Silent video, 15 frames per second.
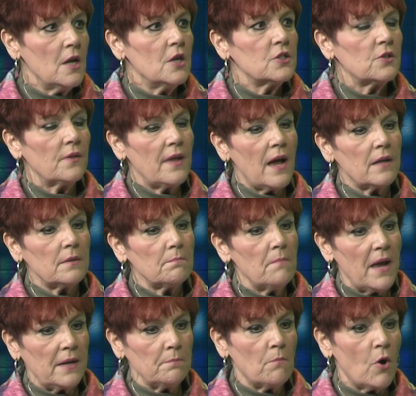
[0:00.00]
So that
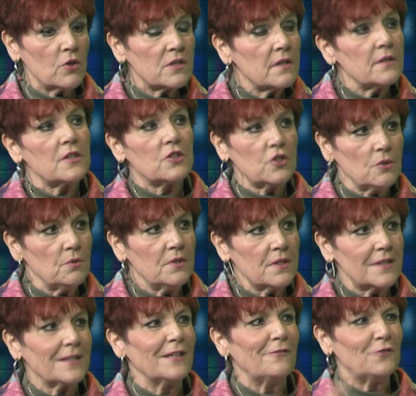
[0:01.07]
meant most of the
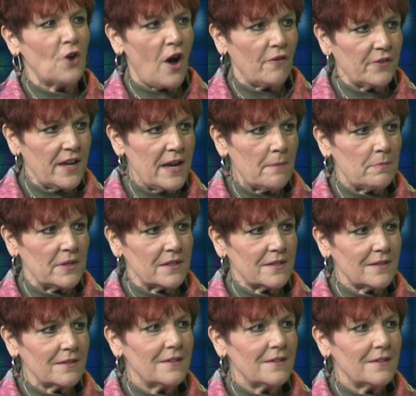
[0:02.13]
students lived off campus,